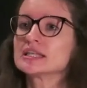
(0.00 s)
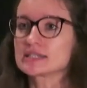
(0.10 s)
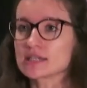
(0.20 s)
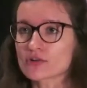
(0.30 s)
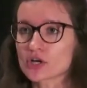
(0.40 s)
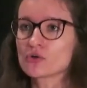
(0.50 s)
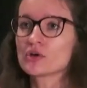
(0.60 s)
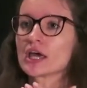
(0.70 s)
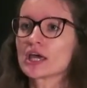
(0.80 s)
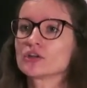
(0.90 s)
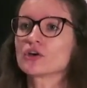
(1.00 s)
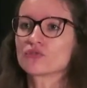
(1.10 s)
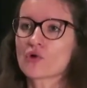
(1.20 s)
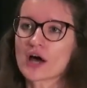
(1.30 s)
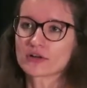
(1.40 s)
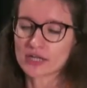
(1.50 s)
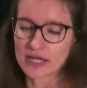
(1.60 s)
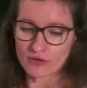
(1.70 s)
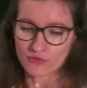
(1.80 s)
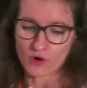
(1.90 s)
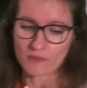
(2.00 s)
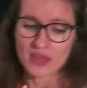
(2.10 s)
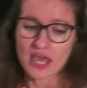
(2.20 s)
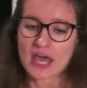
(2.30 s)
0 and not 494.